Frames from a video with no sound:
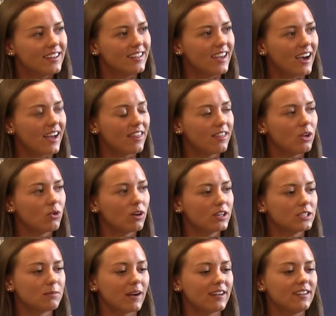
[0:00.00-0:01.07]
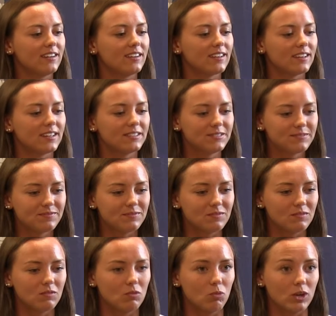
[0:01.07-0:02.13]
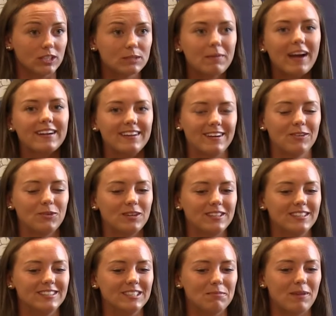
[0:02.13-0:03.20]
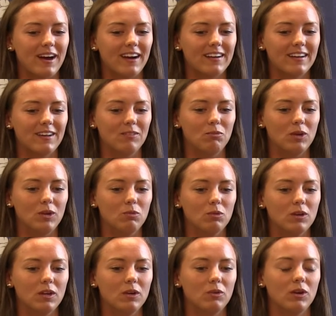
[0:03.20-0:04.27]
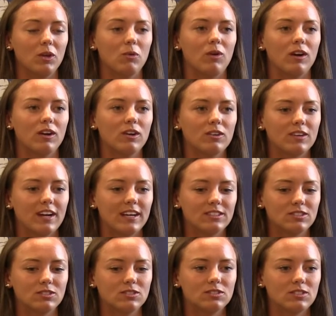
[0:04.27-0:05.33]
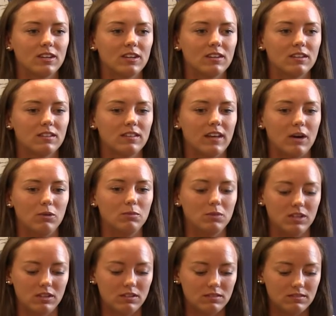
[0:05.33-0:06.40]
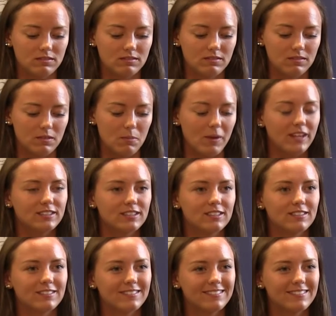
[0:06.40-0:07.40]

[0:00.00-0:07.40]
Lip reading: yeah, I think we're expecting to win the GPAC, and we really, really want to go to Nationals. Like, that would be amazing.